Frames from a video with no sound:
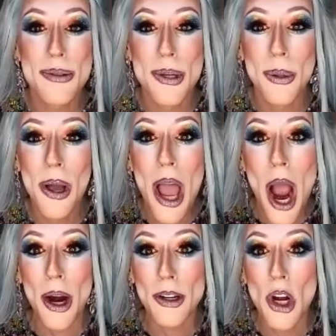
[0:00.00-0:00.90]
who
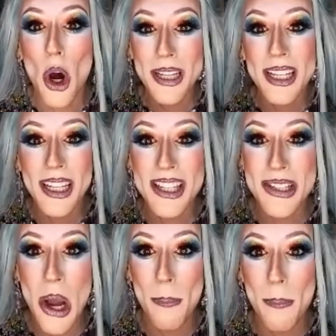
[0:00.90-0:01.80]
are going into this
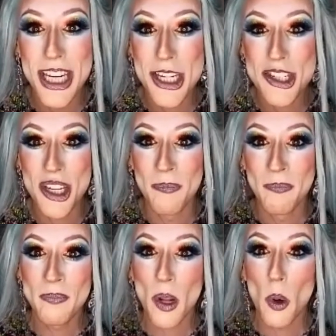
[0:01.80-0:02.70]
competition
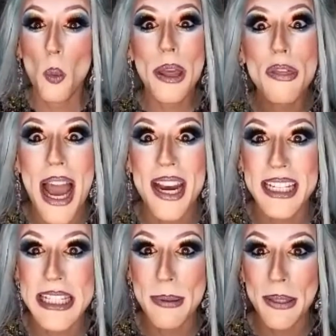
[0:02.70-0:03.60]
with that
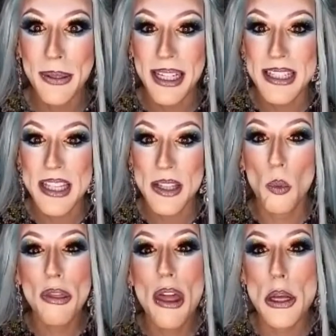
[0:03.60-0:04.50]
experience and
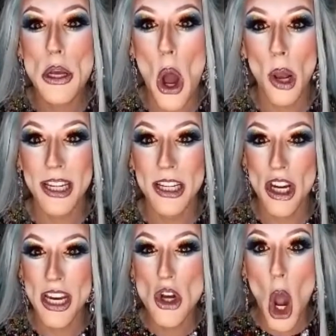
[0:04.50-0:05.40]
with that knowledge,
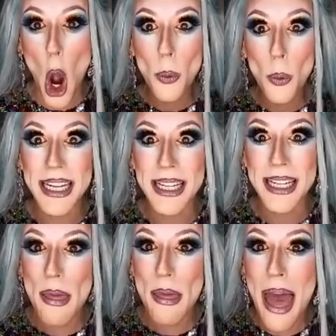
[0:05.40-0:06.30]
and knowing
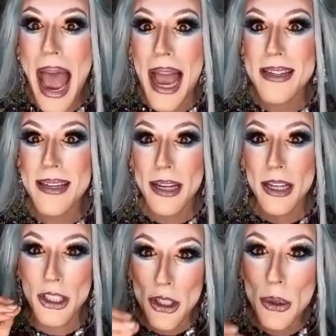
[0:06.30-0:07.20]
that
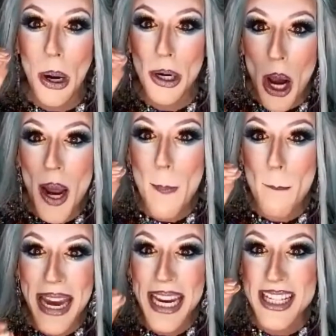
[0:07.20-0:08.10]
you are going to
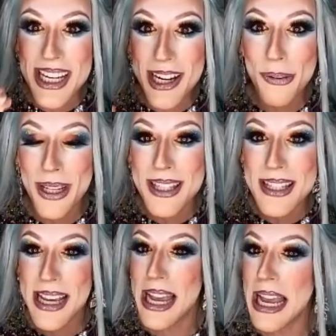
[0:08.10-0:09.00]
make a difference,
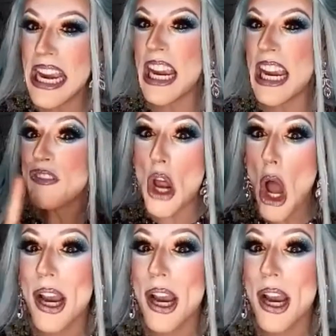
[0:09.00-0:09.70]
if not